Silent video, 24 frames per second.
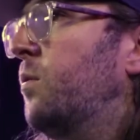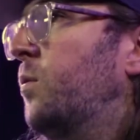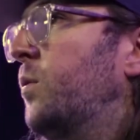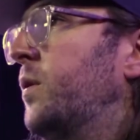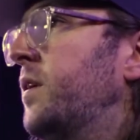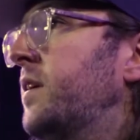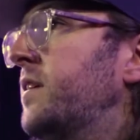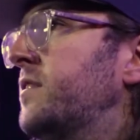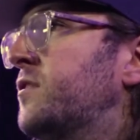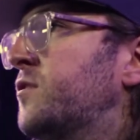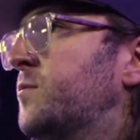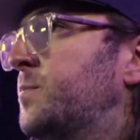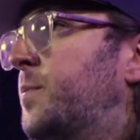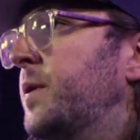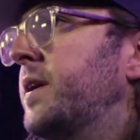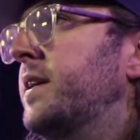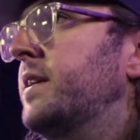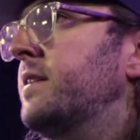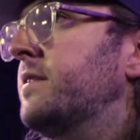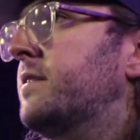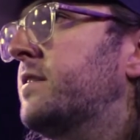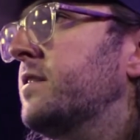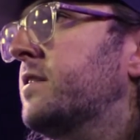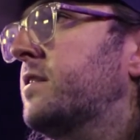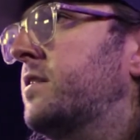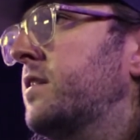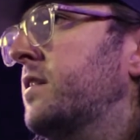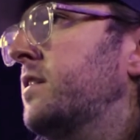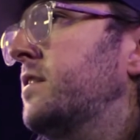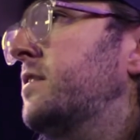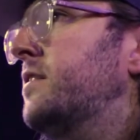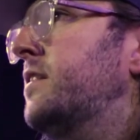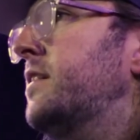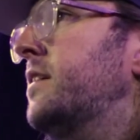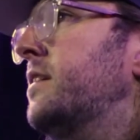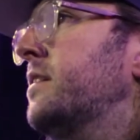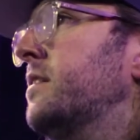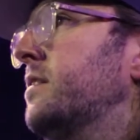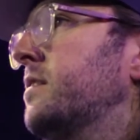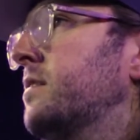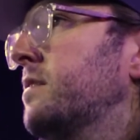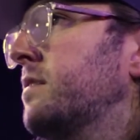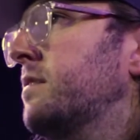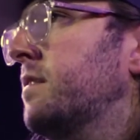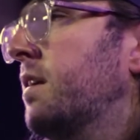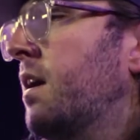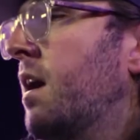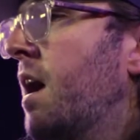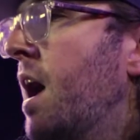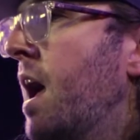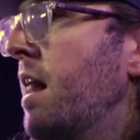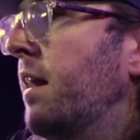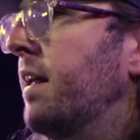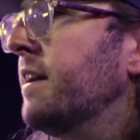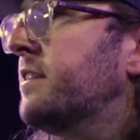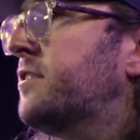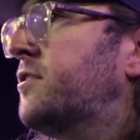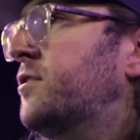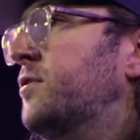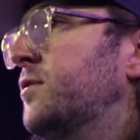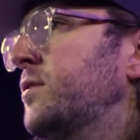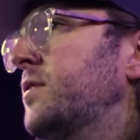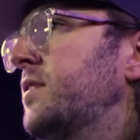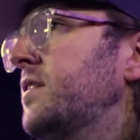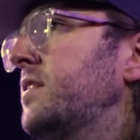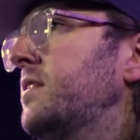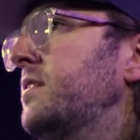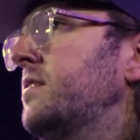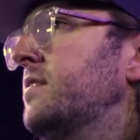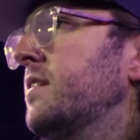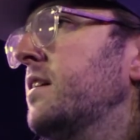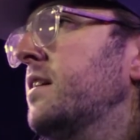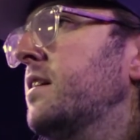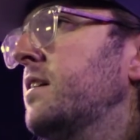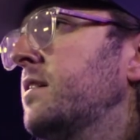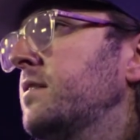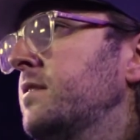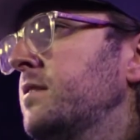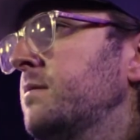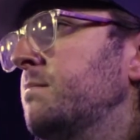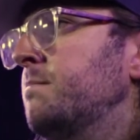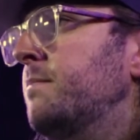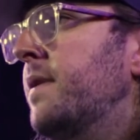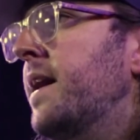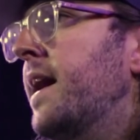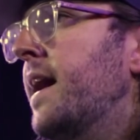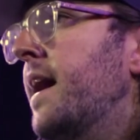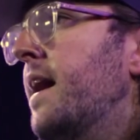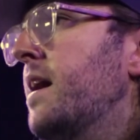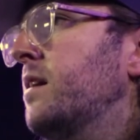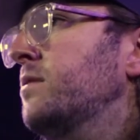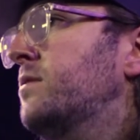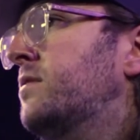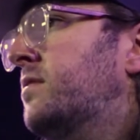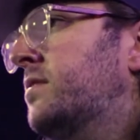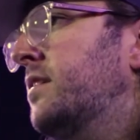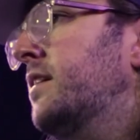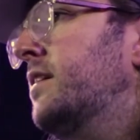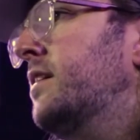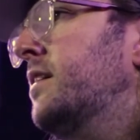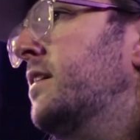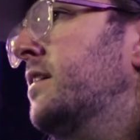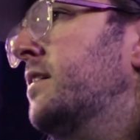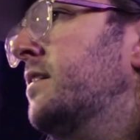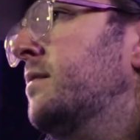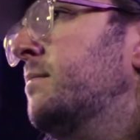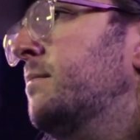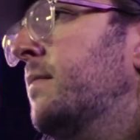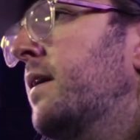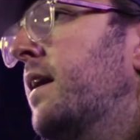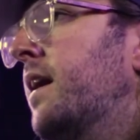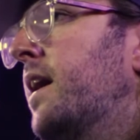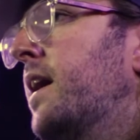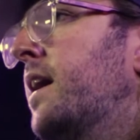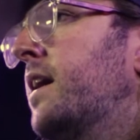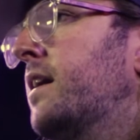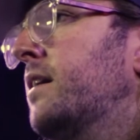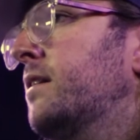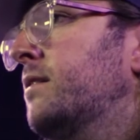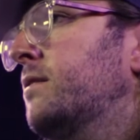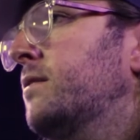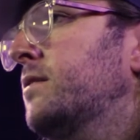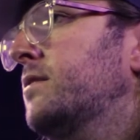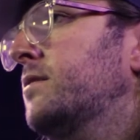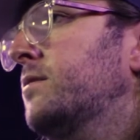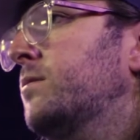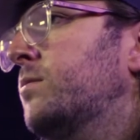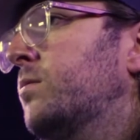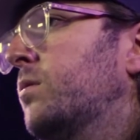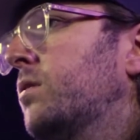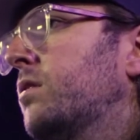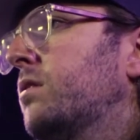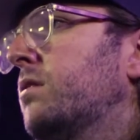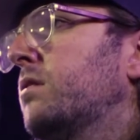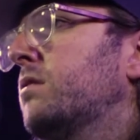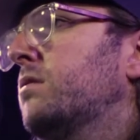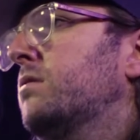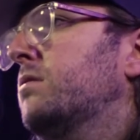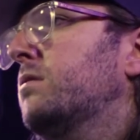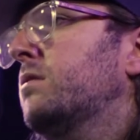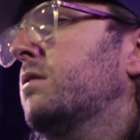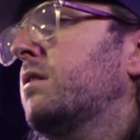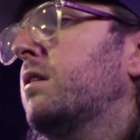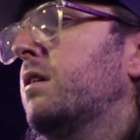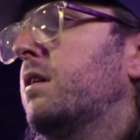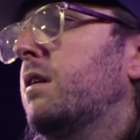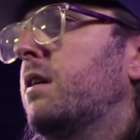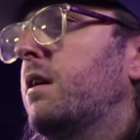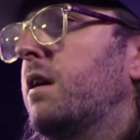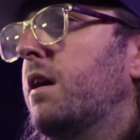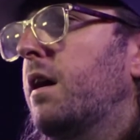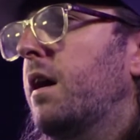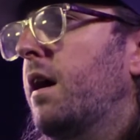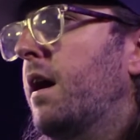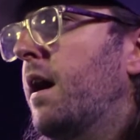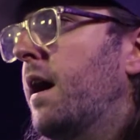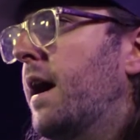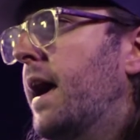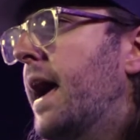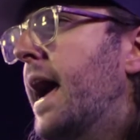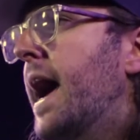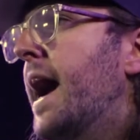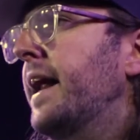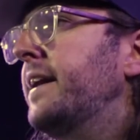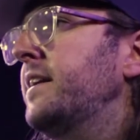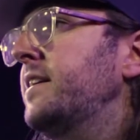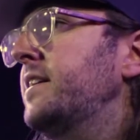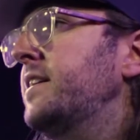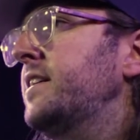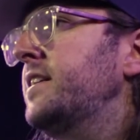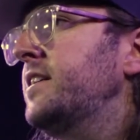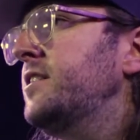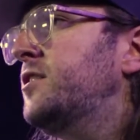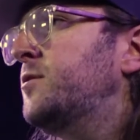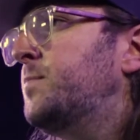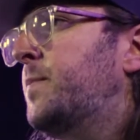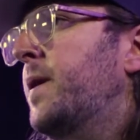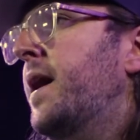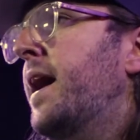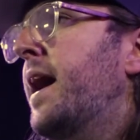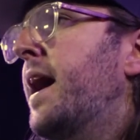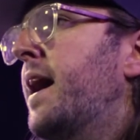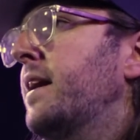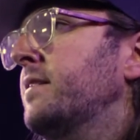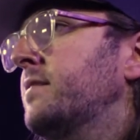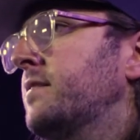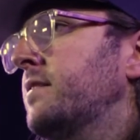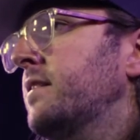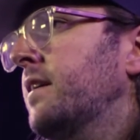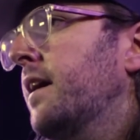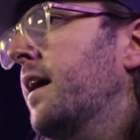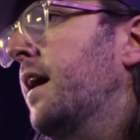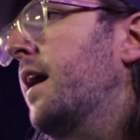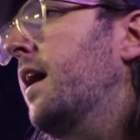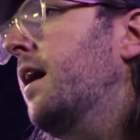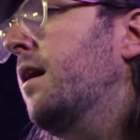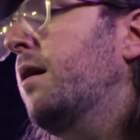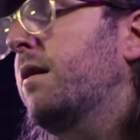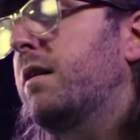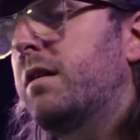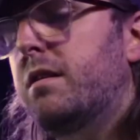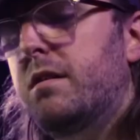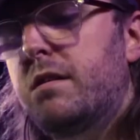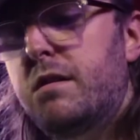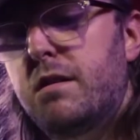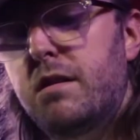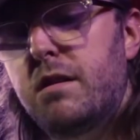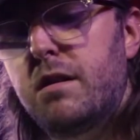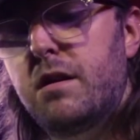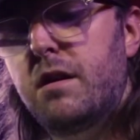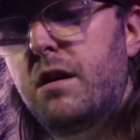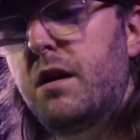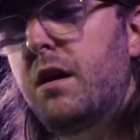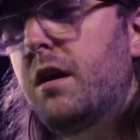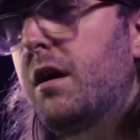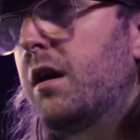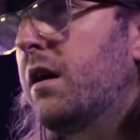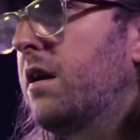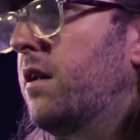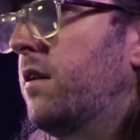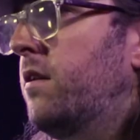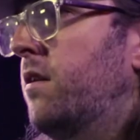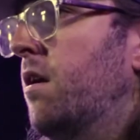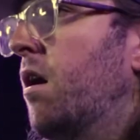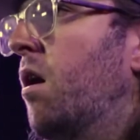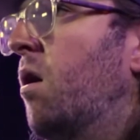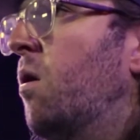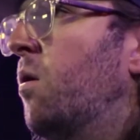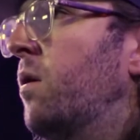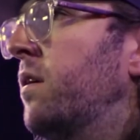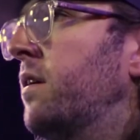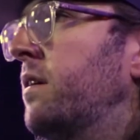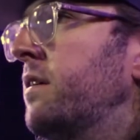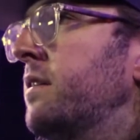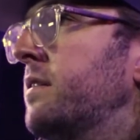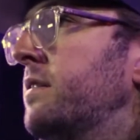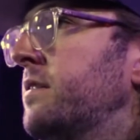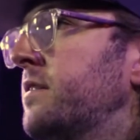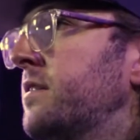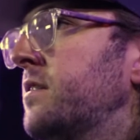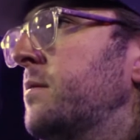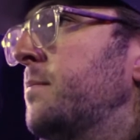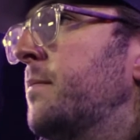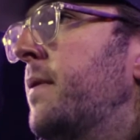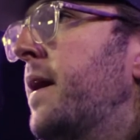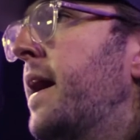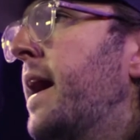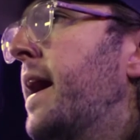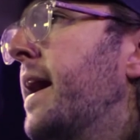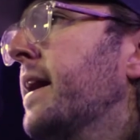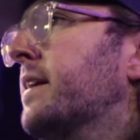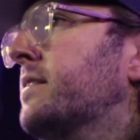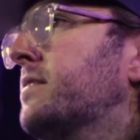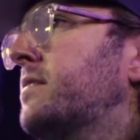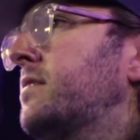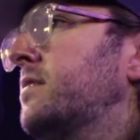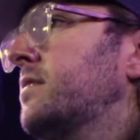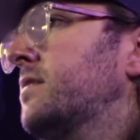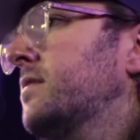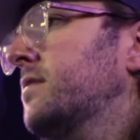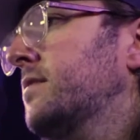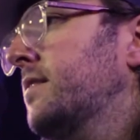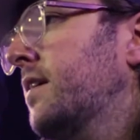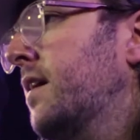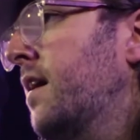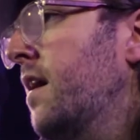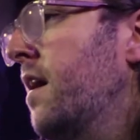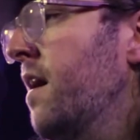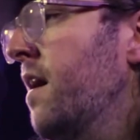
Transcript: We spent the good years like trees on the mountain, admiring the world at each passing hour, knowing the maxes,